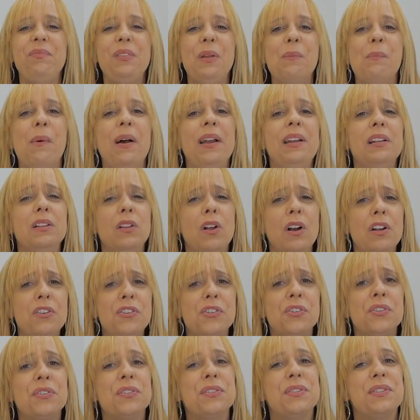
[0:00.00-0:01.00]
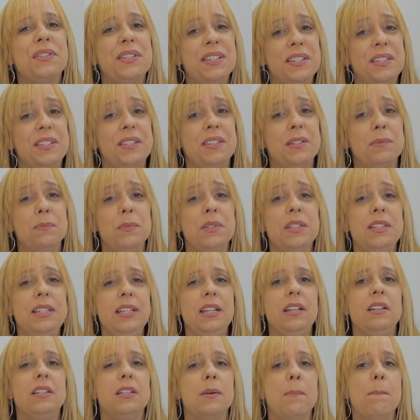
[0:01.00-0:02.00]
Biological systems
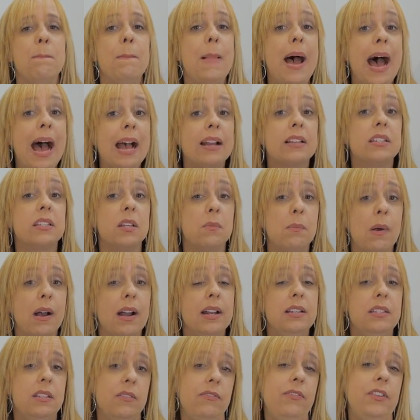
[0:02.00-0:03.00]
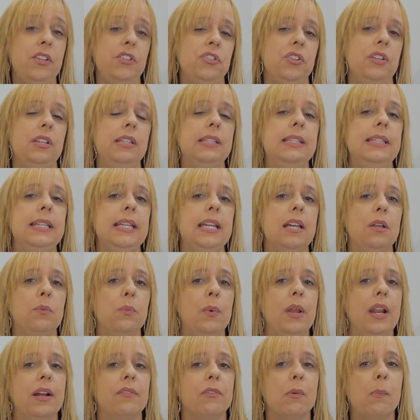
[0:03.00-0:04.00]
seek to maximize efficiency and,
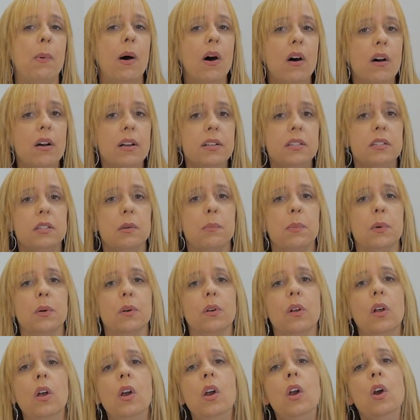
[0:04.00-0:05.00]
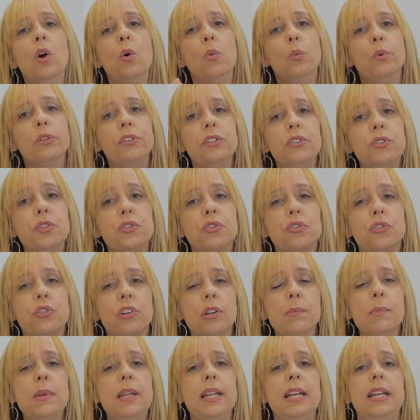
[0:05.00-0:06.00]
whenever possible, will
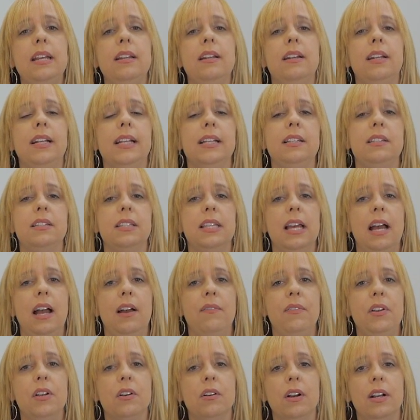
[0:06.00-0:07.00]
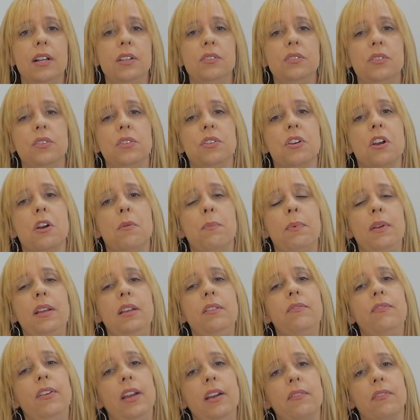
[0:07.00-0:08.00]
discriminate against the heavier isotope
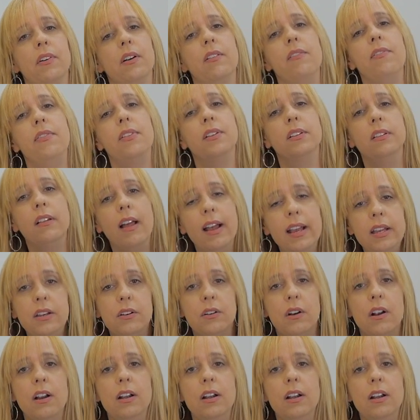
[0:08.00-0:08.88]
in favor of the lighter